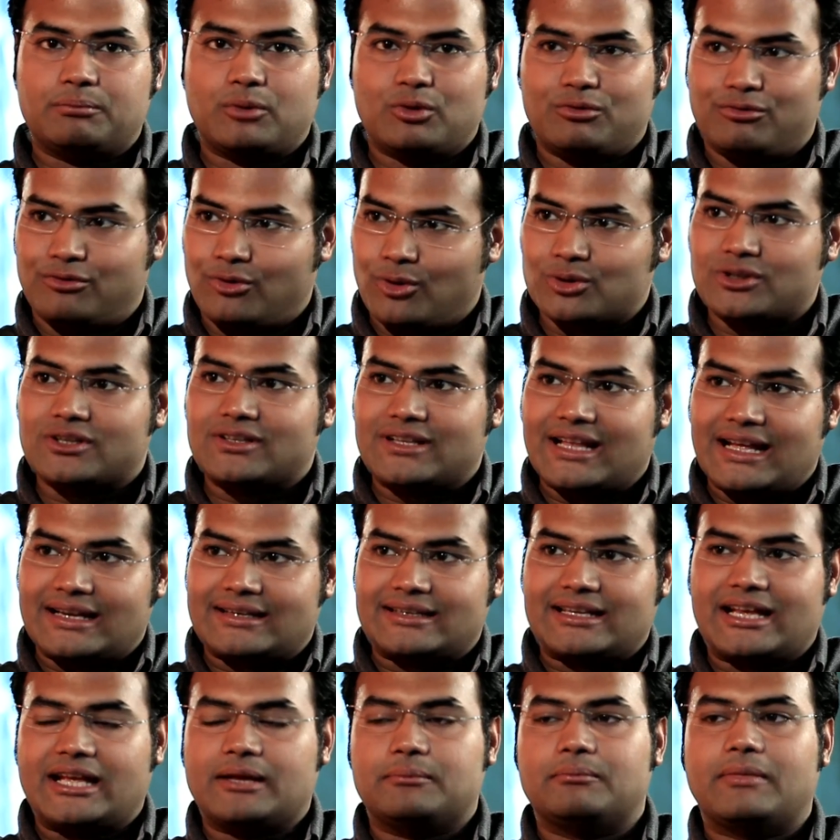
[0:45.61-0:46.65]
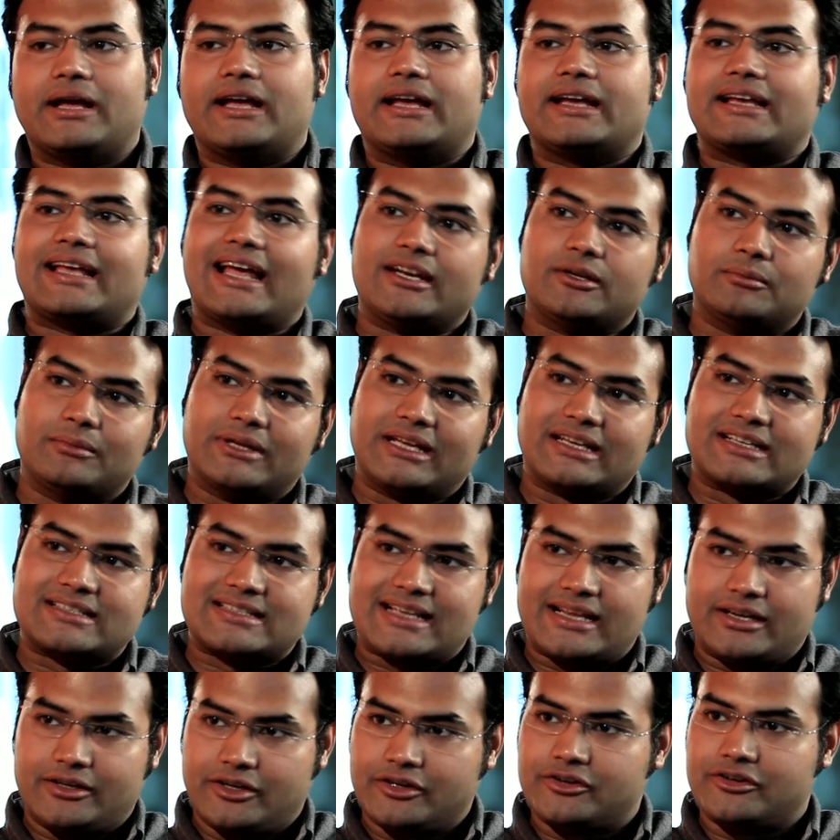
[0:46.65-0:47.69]
put forth at that time by academics
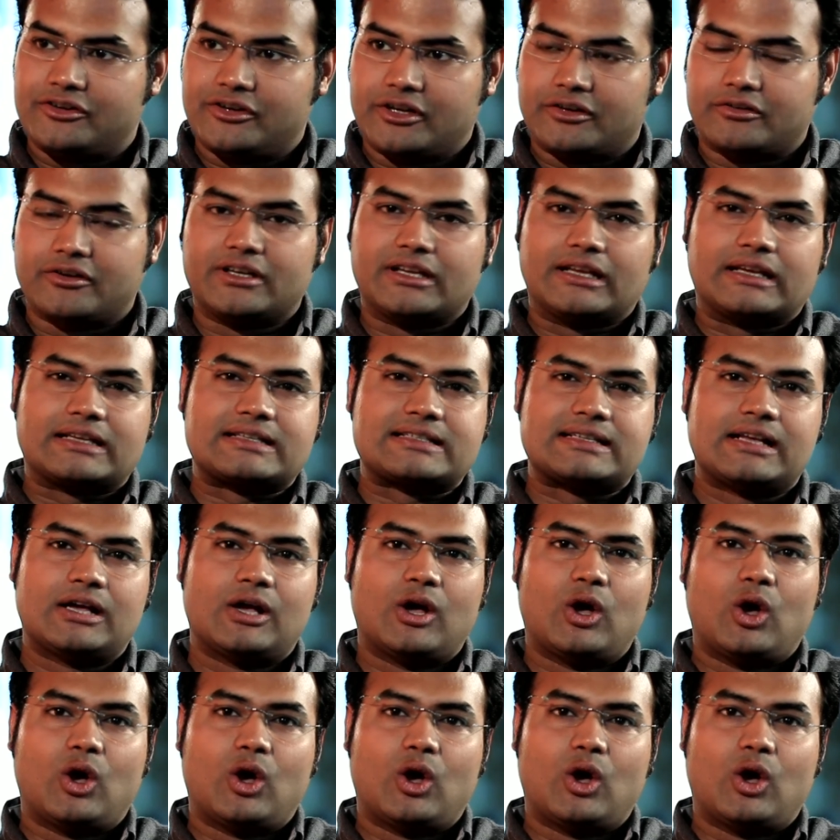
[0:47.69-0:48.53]
and literary critics